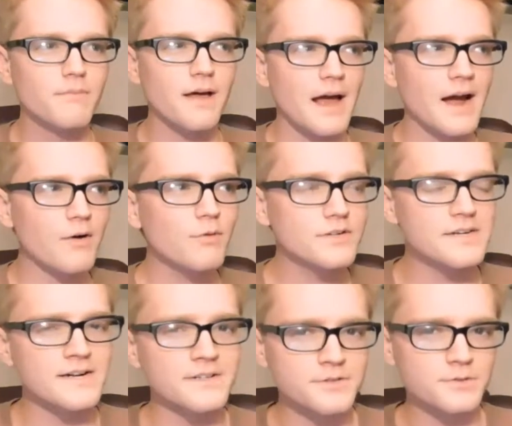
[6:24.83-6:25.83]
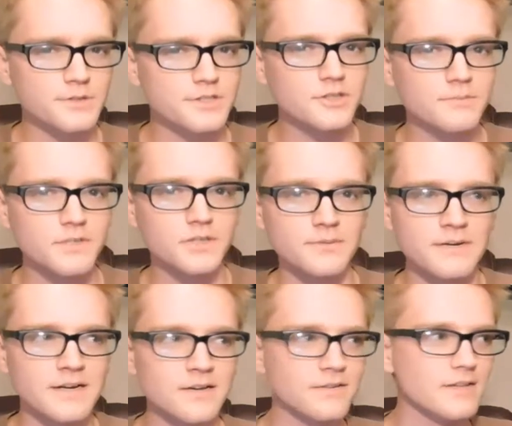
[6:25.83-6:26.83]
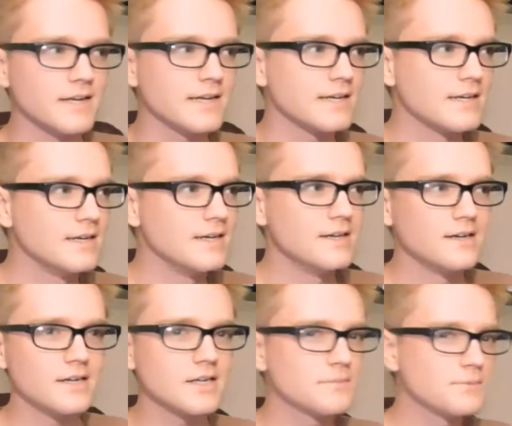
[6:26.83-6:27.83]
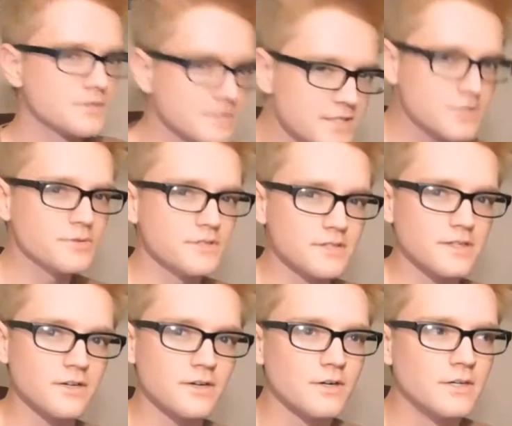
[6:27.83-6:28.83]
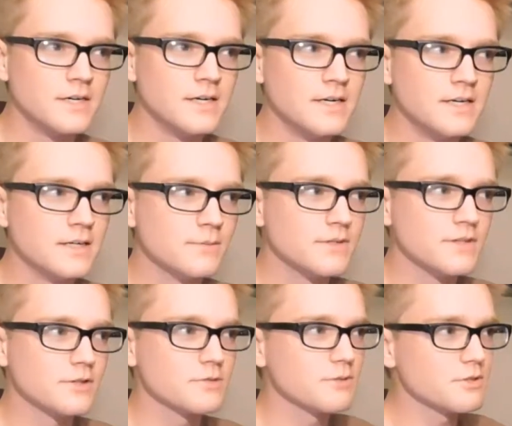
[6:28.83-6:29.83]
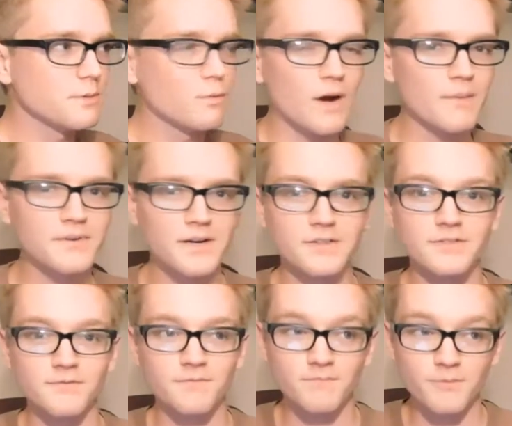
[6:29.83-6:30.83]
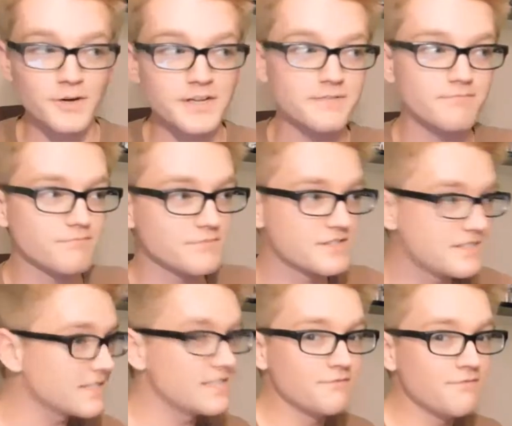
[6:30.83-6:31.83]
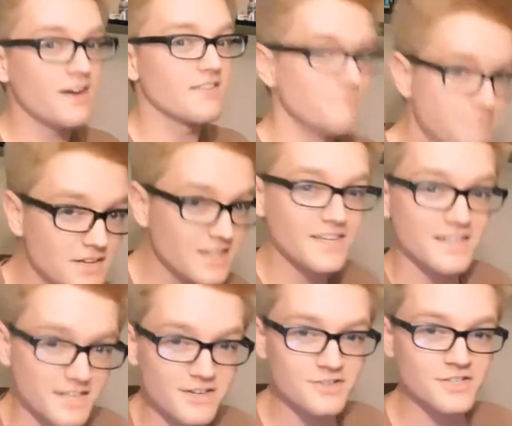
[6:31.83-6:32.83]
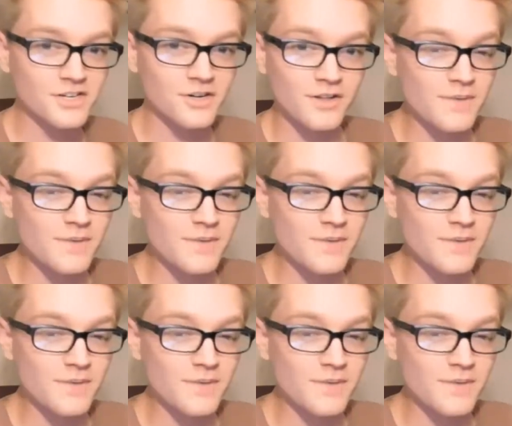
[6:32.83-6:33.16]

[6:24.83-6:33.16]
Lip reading: How would dinosaurs still be around like a couple centuries ago when they were supposed to be wiped out freaking 65 million years ago?